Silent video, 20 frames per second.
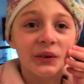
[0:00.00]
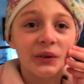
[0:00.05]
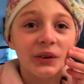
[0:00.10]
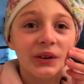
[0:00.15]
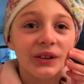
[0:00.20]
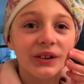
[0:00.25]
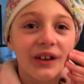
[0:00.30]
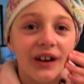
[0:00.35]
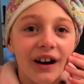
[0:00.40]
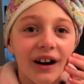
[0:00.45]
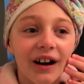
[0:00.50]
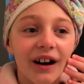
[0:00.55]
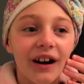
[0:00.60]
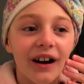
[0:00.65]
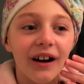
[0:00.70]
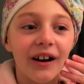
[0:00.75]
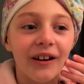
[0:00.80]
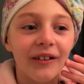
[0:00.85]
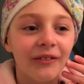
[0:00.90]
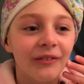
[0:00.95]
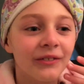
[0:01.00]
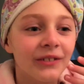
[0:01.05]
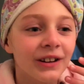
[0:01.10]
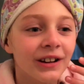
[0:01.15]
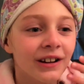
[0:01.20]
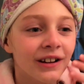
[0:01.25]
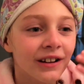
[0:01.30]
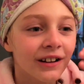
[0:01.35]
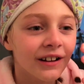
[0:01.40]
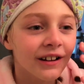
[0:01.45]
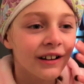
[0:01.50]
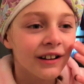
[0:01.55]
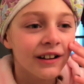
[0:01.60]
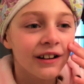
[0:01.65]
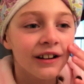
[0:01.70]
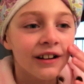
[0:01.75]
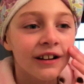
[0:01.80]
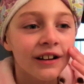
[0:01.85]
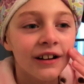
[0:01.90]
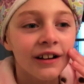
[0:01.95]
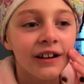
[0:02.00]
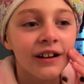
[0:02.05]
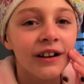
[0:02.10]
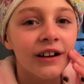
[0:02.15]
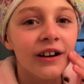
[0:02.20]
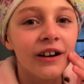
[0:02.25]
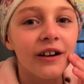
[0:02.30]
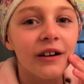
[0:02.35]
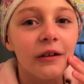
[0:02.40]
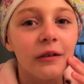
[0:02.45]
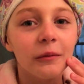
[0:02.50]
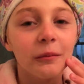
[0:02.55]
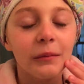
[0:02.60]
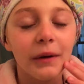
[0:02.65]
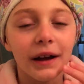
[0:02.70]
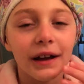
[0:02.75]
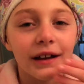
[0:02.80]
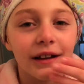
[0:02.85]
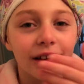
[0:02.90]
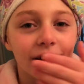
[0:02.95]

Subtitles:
soft. Oh my